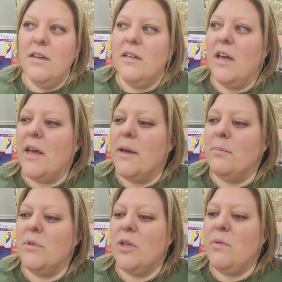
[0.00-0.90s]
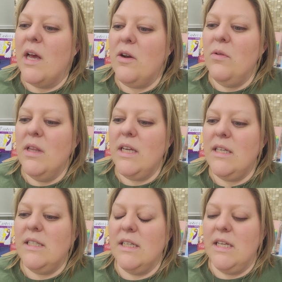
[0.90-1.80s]
Um, so not only
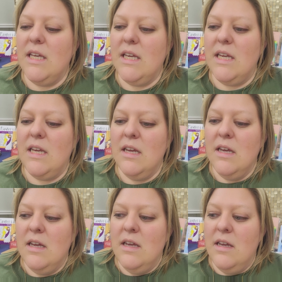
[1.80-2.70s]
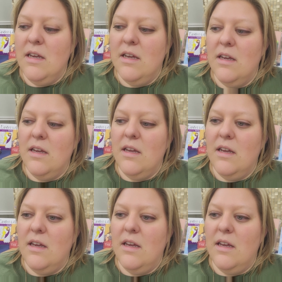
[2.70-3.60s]
did he
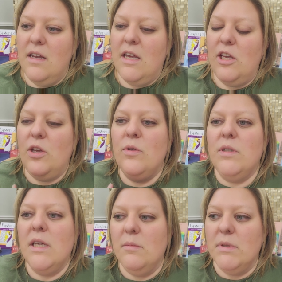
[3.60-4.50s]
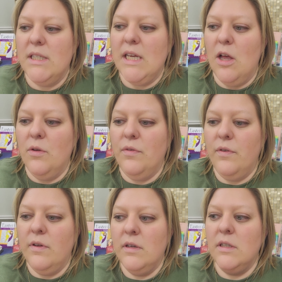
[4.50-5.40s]
he use
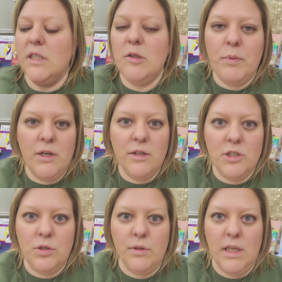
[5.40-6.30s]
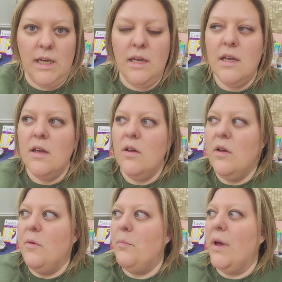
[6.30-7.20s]
himself spiritually,
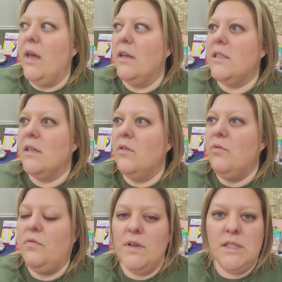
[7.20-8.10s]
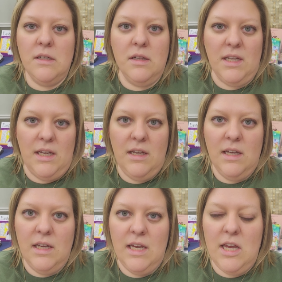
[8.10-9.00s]
but physically
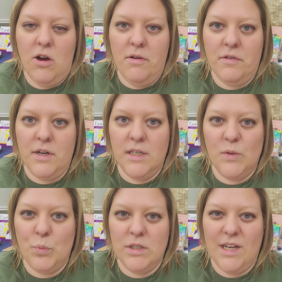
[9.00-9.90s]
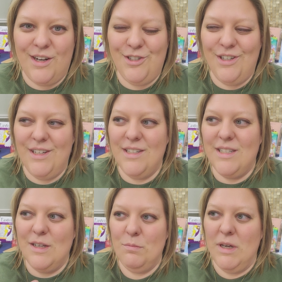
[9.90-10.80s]
he offered his protection
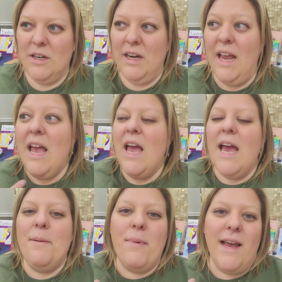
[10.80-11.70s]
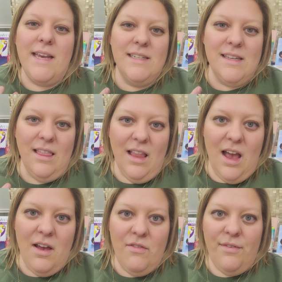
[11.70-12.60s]
to Mary, and by his
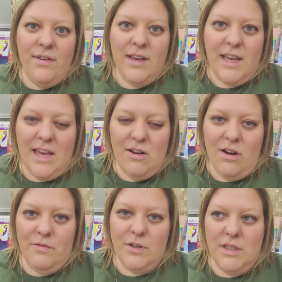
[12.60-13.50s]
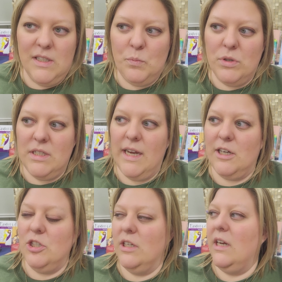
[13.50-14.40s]
love he offered this
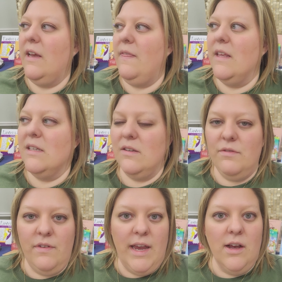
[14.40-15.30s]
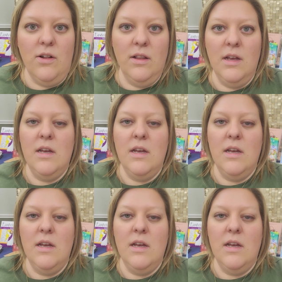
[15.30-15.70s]
protection and this veil